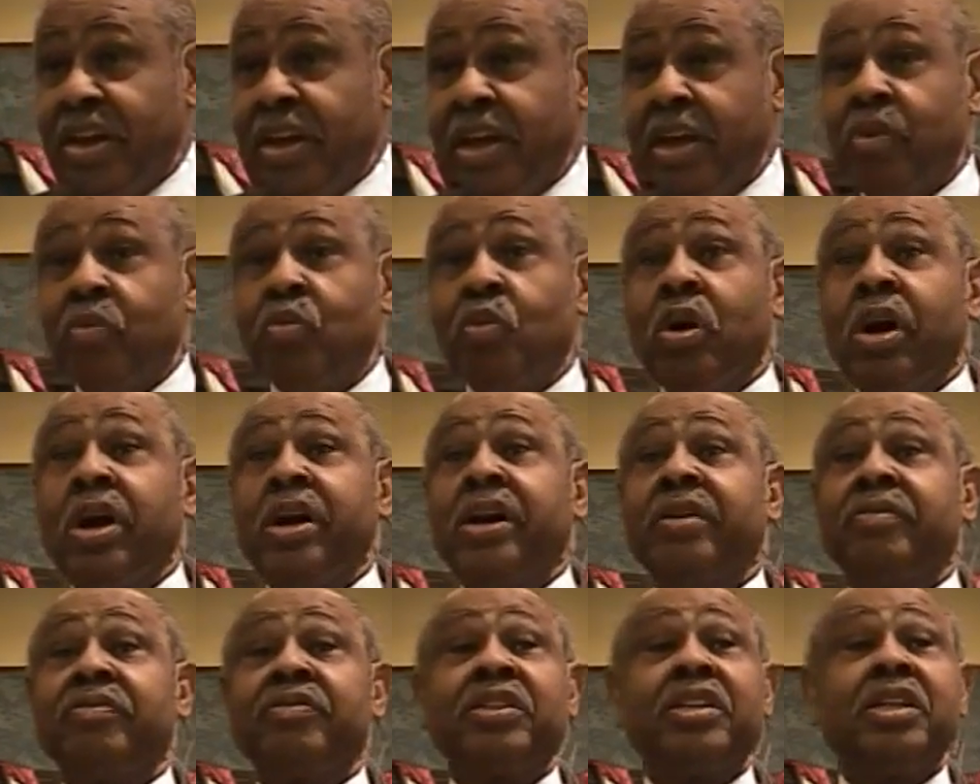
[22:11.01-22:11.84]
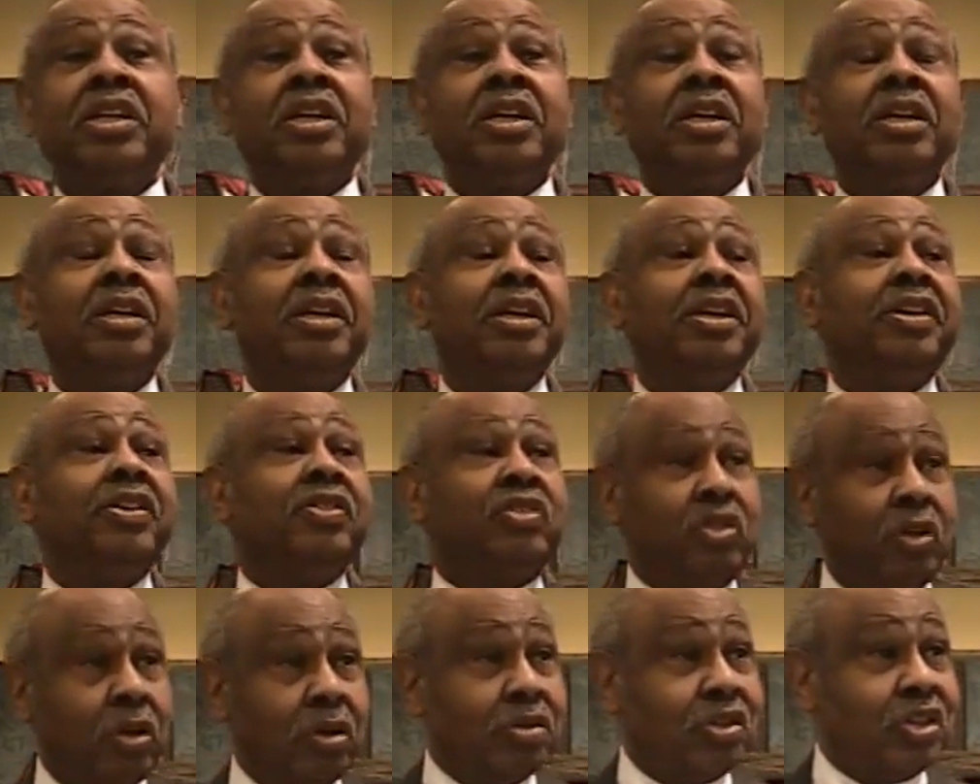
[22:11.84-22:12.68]
And one of the
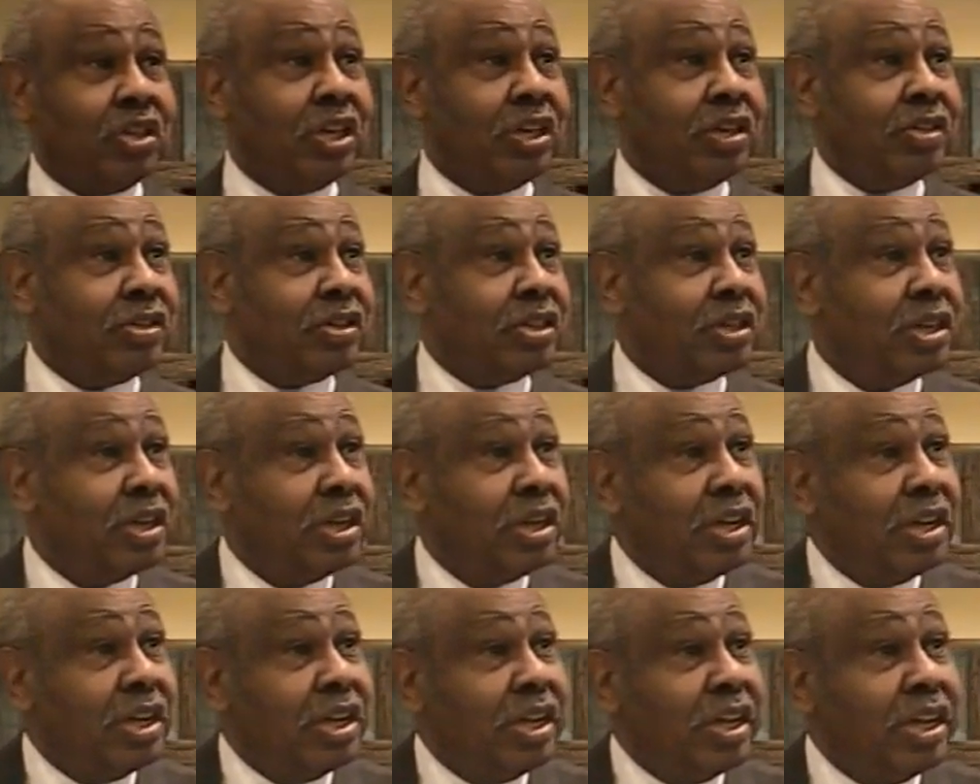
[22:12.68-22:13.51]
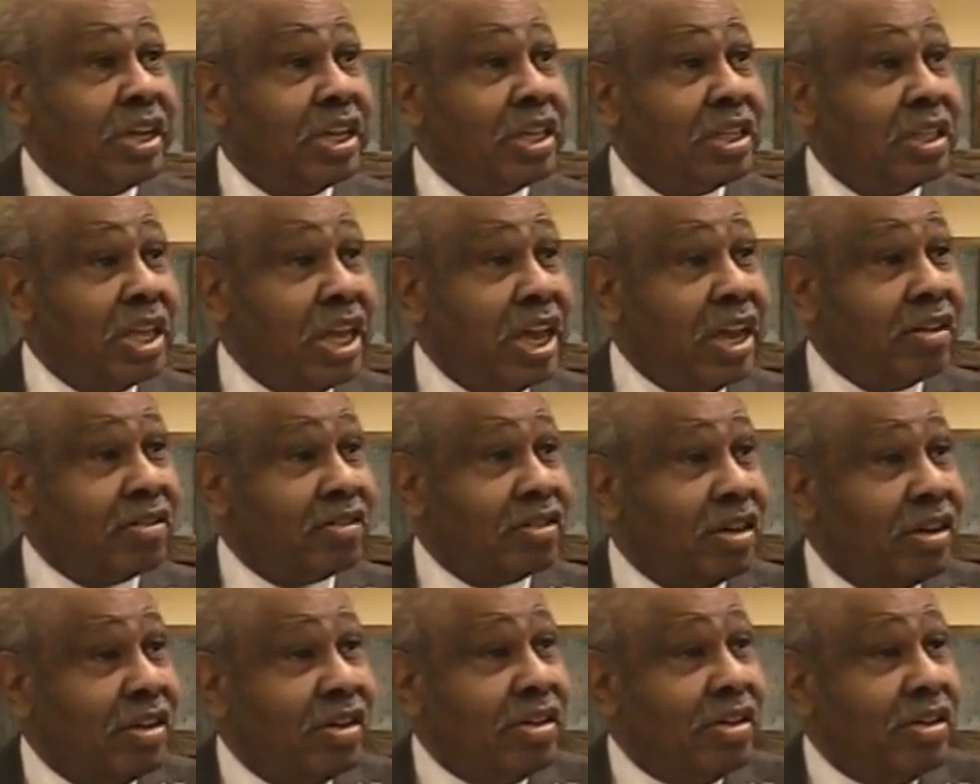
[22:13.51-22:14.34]
churches in that
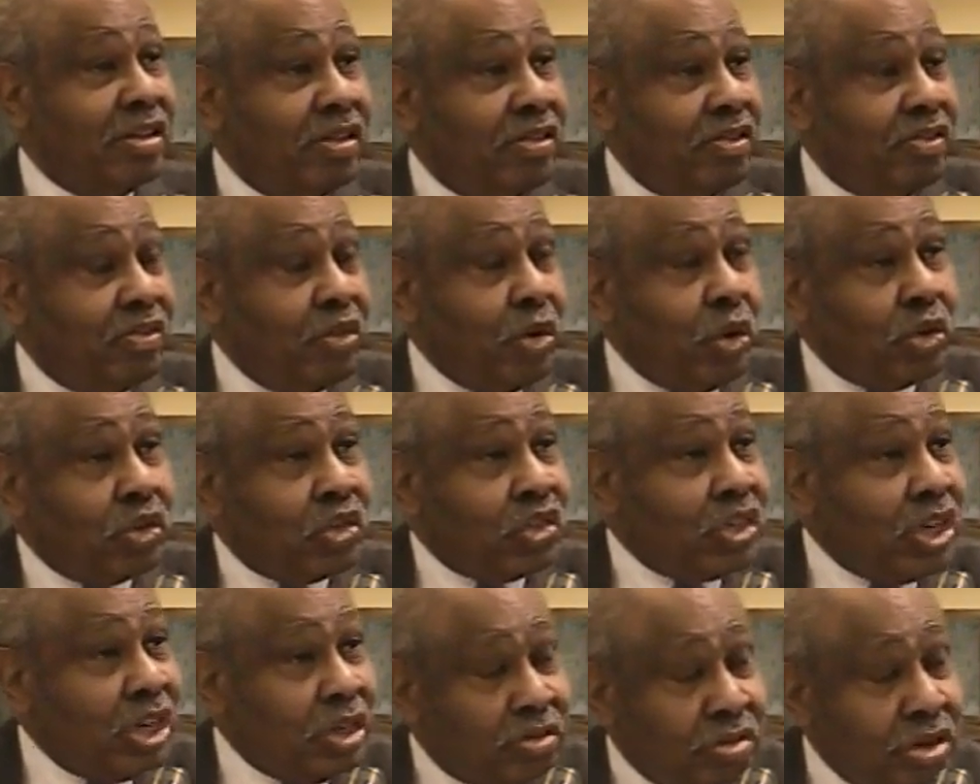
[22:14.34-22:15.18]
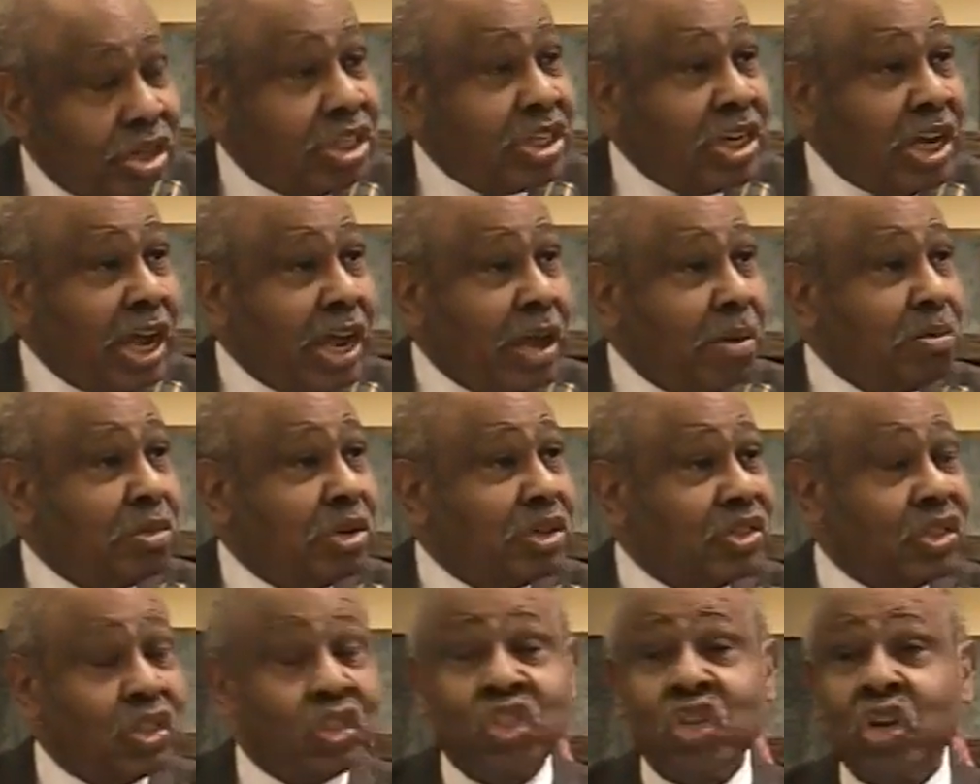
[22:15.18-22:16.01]
first century time
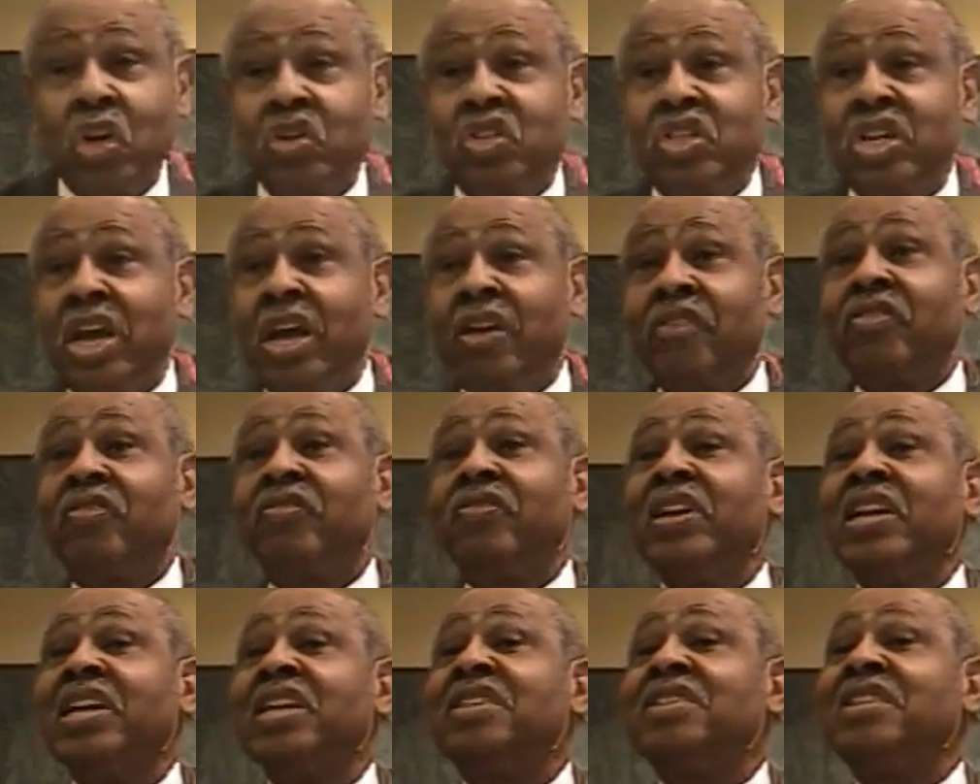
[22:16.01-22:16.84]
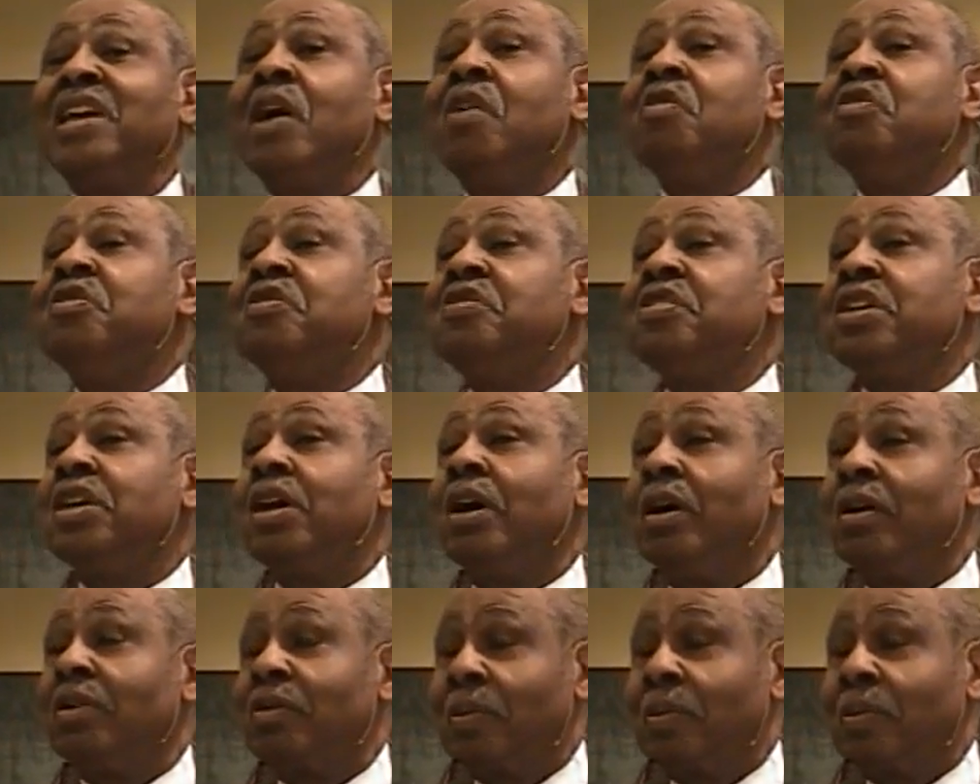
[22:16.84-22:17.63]
was the church at Philadelphia.